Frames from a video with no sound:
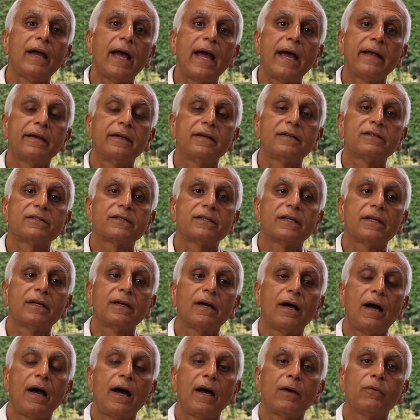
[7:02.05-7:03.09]
And it's
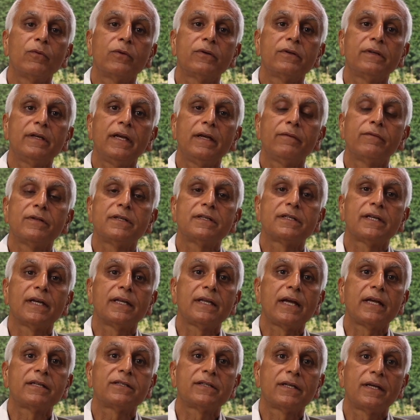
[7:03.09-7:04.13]
I would even say
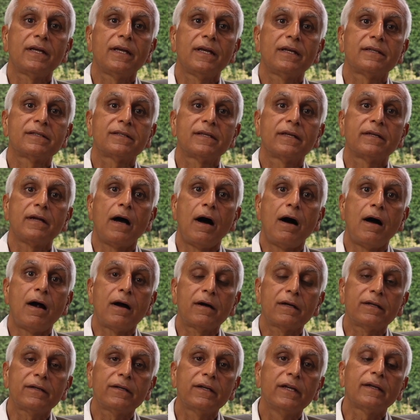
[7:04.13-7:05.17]
that it's an
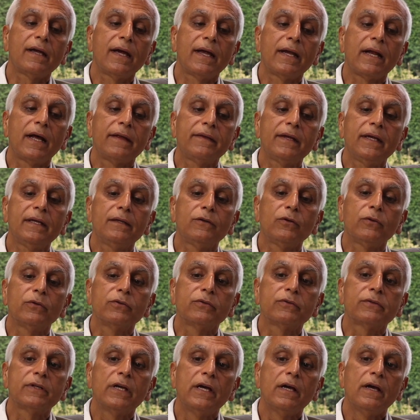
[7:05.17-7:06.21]
art. And I think
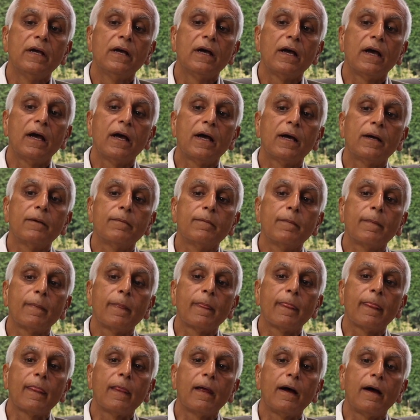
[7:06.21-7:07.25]
those
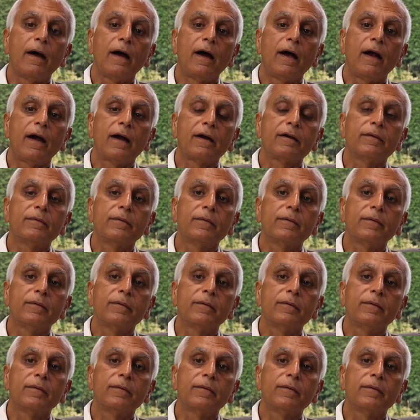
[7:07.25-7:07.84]
are